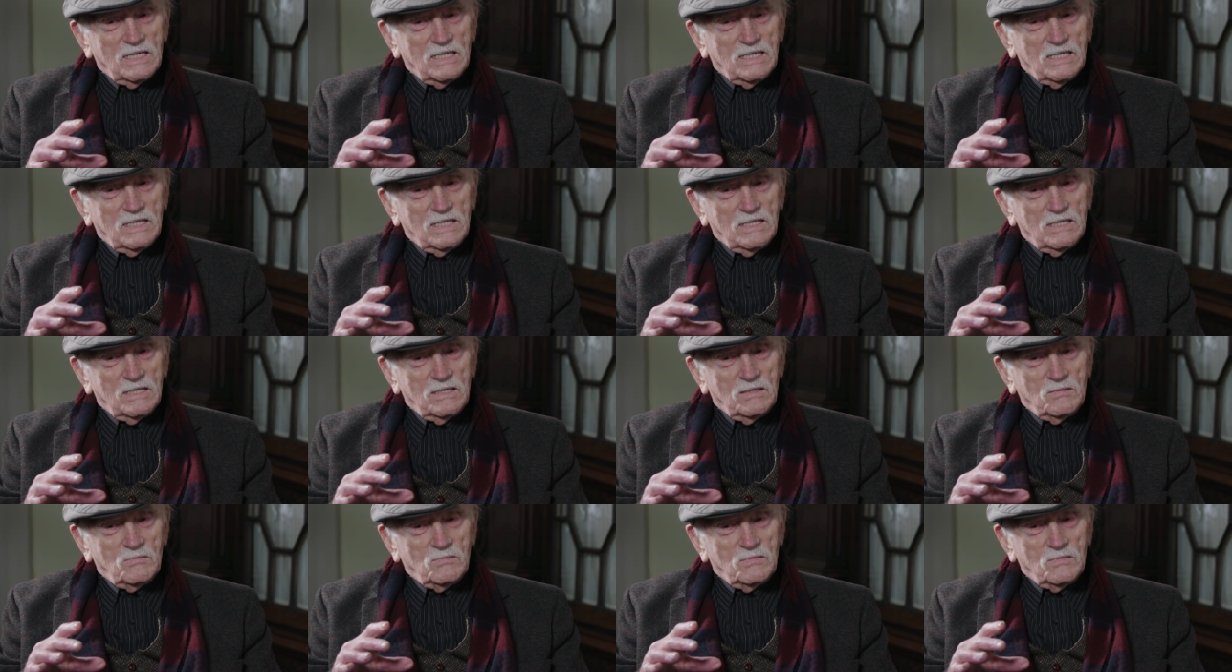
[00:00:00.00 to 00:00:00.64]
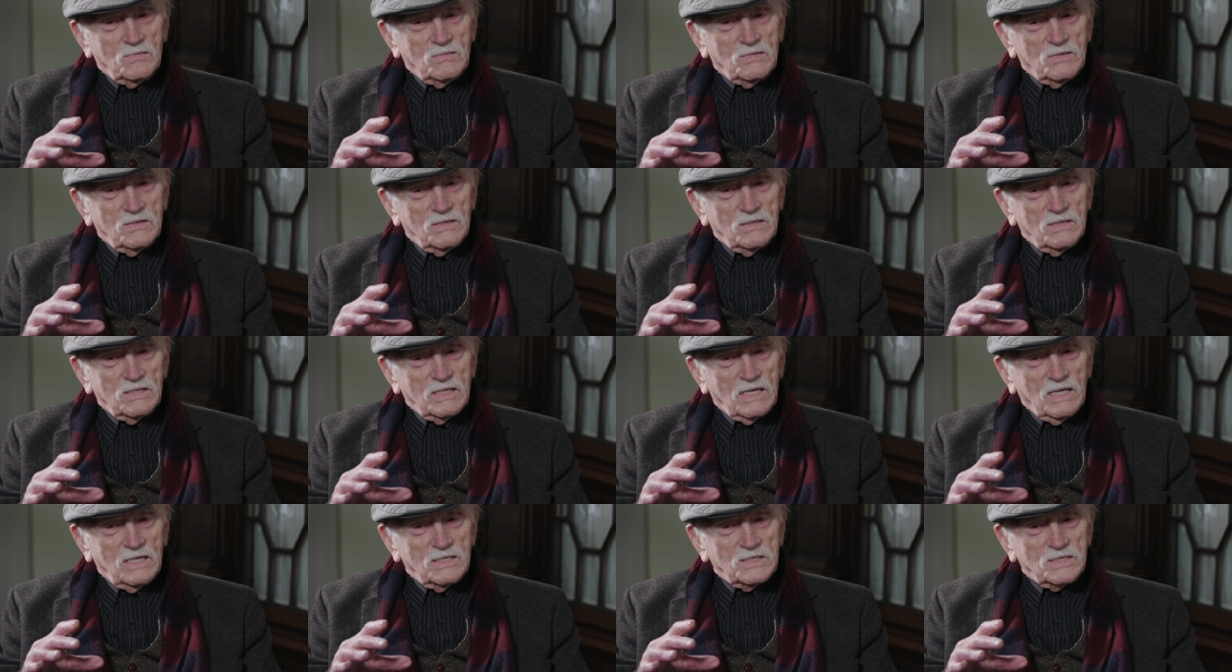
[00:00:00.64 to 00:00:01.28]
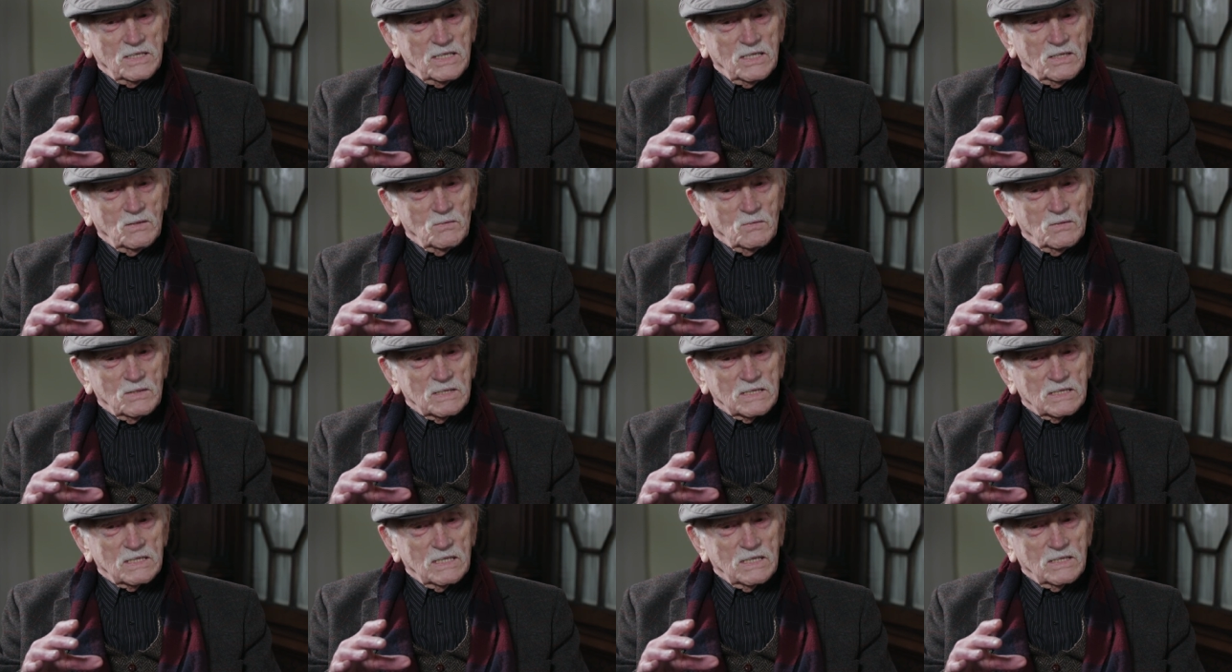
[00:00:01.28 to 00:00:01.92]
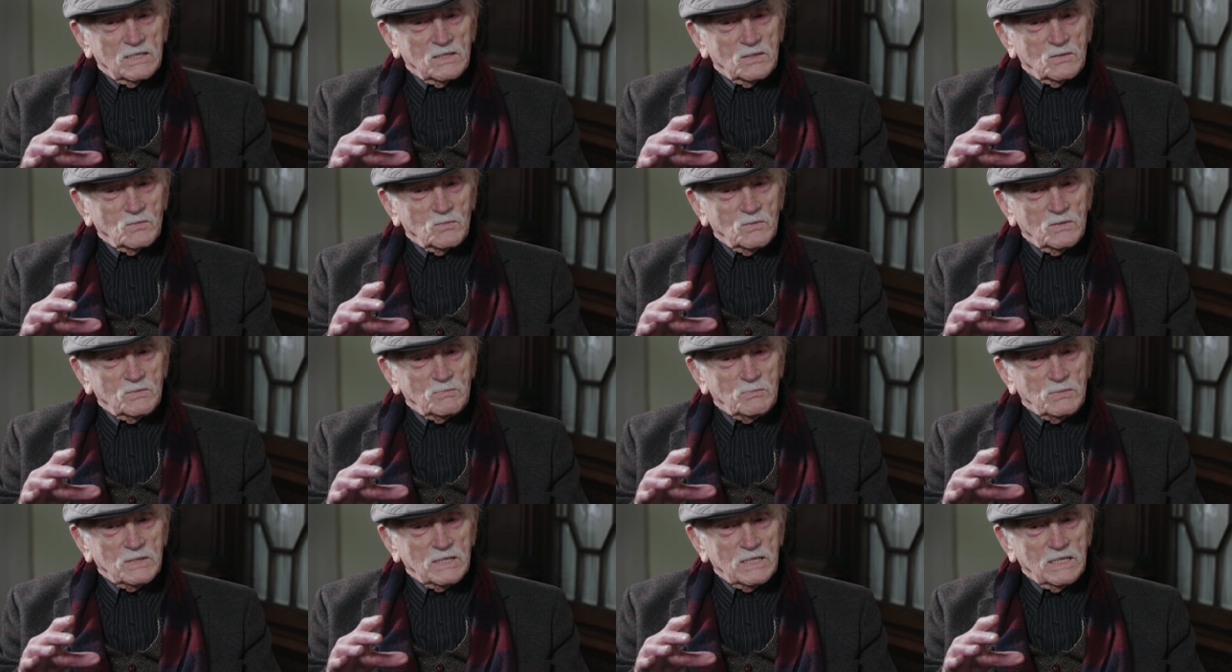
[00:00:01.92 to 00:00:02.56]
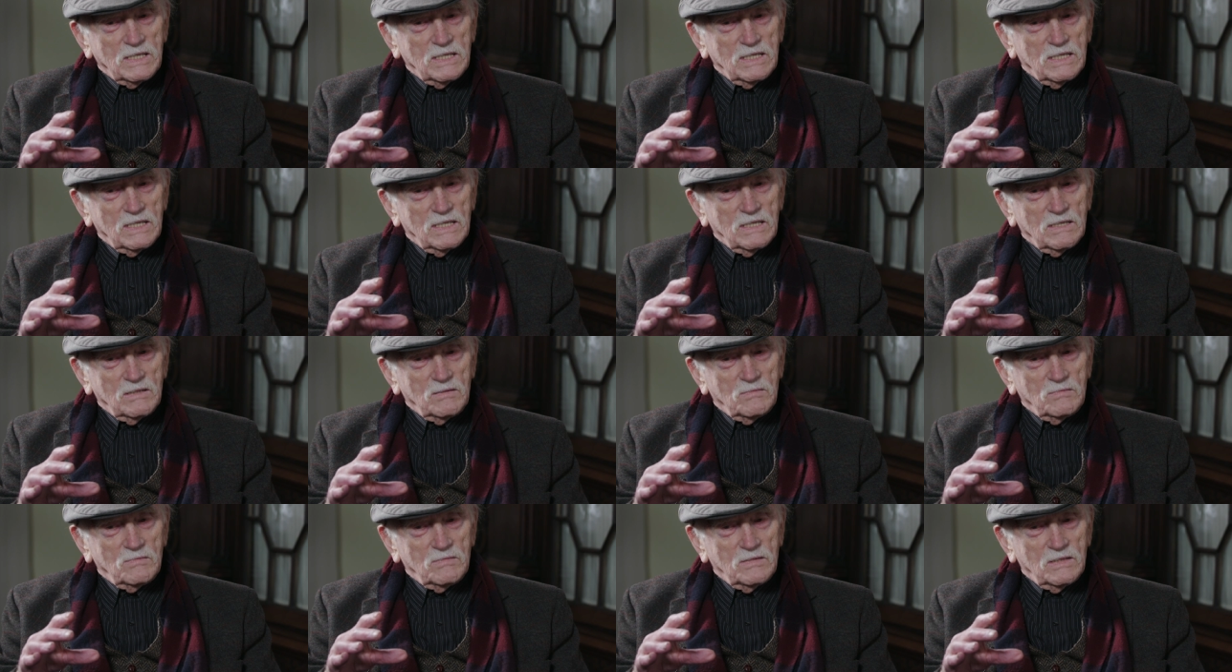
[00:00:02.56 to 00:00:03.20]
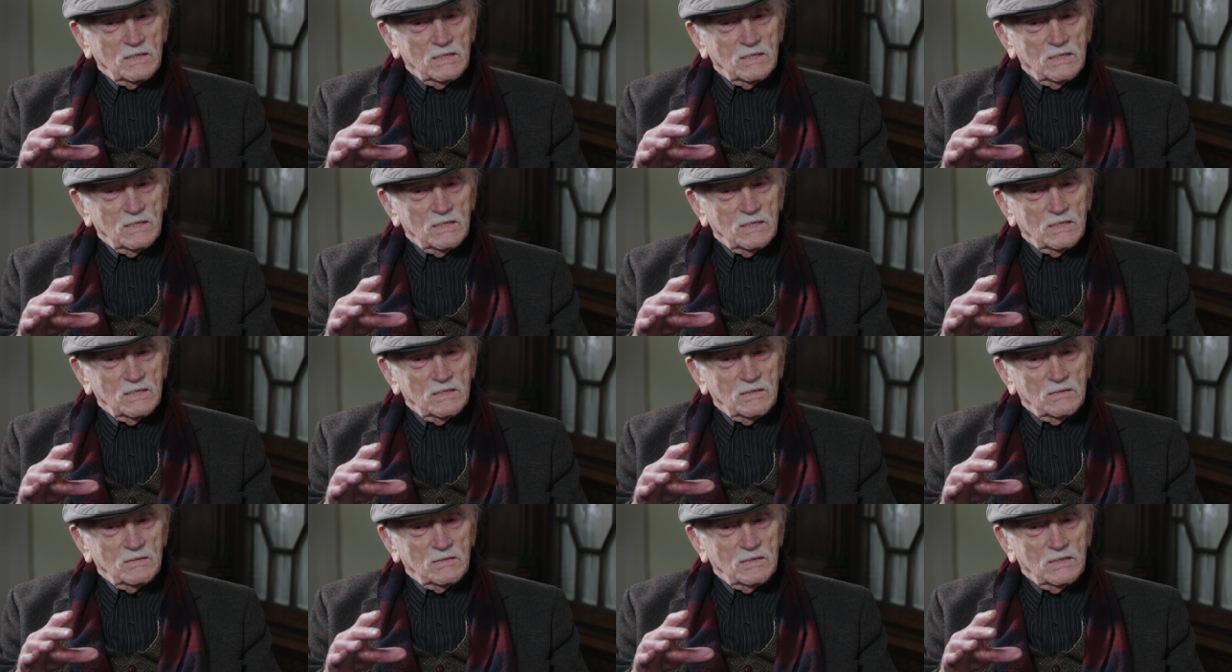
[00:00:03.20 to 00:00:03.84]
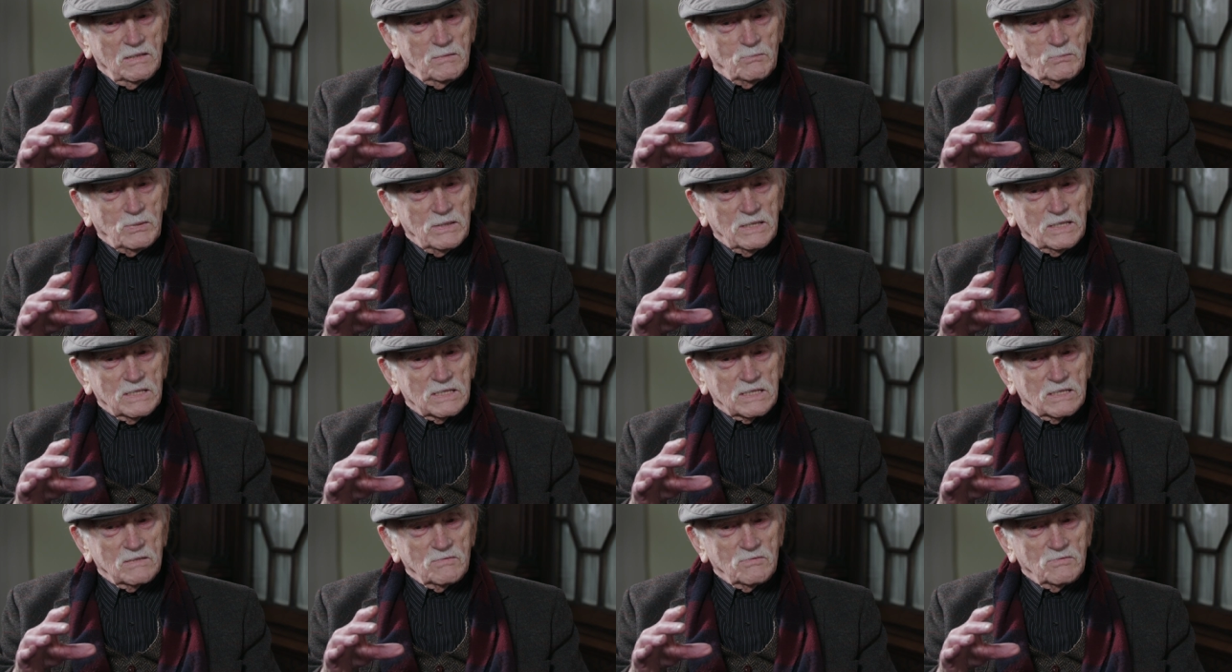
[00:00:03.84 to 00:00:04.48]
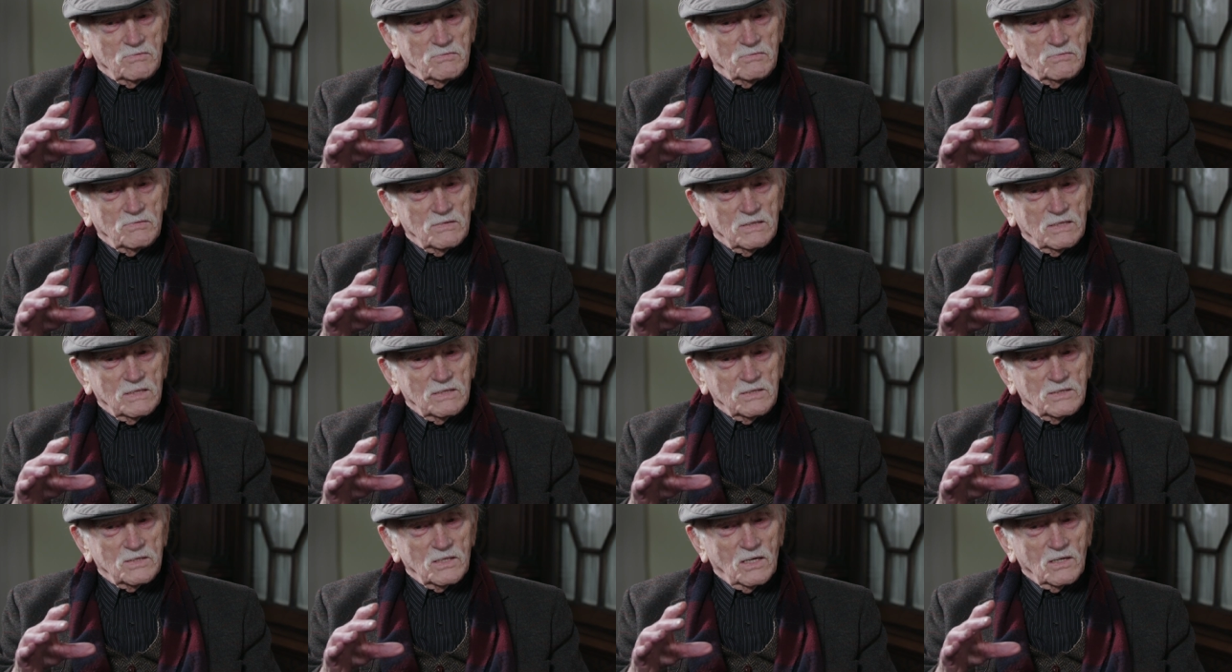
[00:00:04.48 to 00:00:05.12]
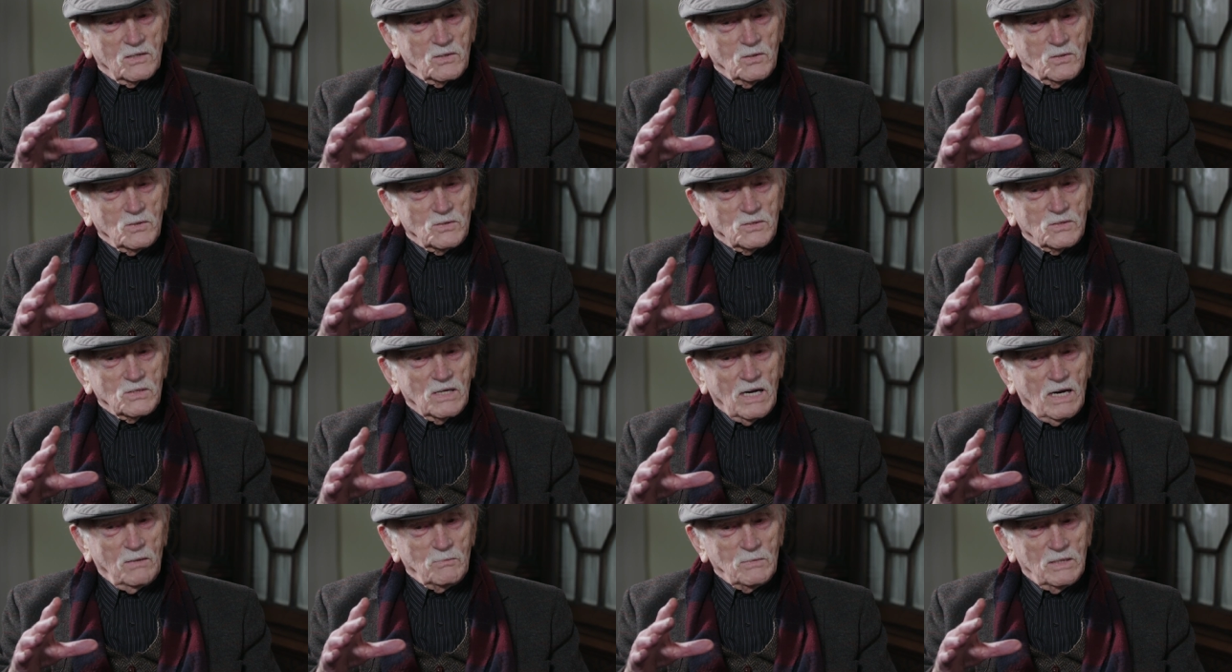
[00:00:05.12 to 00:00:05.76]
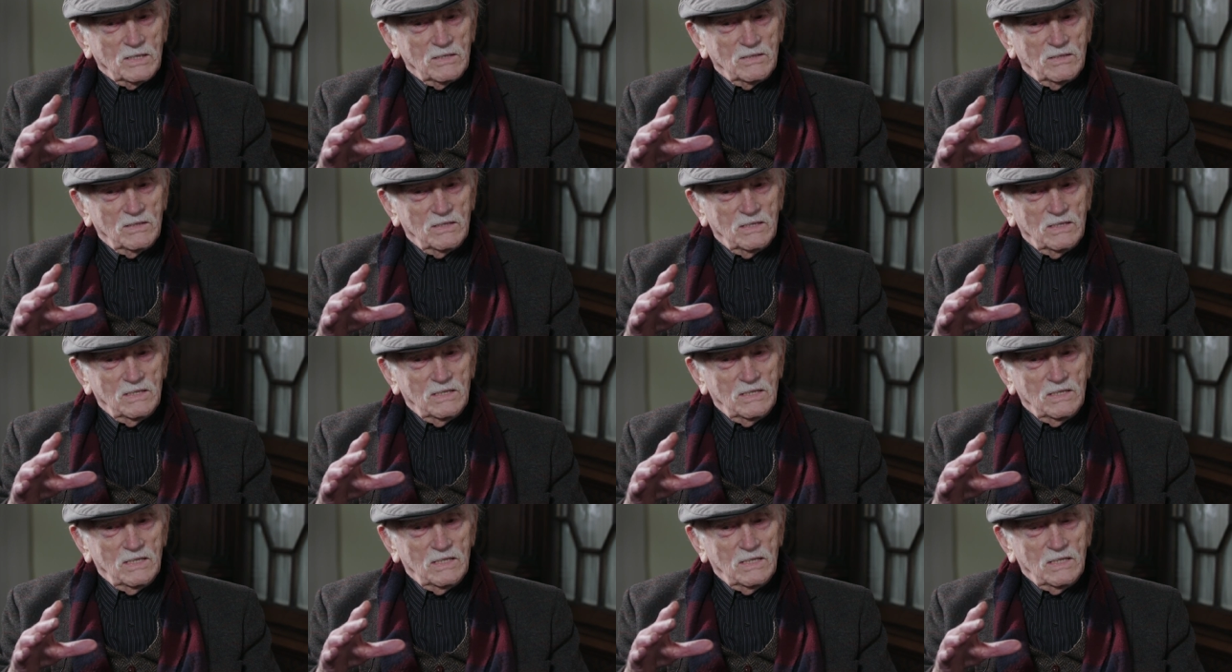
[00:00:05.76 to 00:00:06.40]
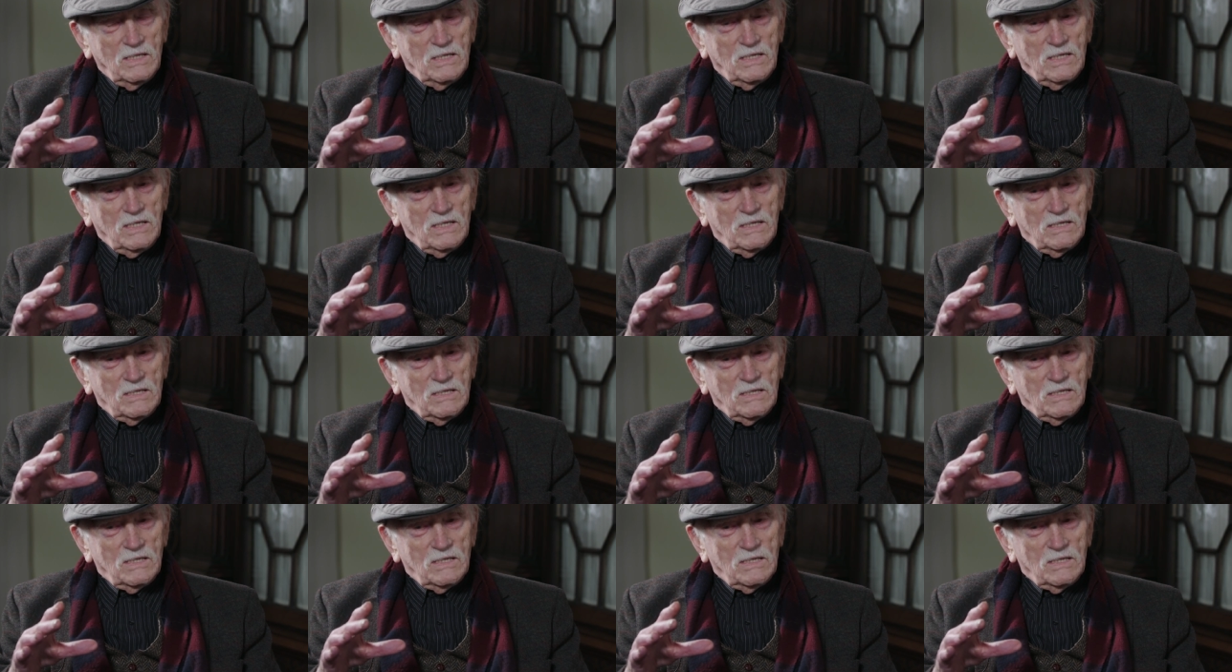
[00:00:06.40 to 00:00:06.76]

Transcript: uh, the idea was that it would be uh, uh, a piece of docudrama mm-hmm.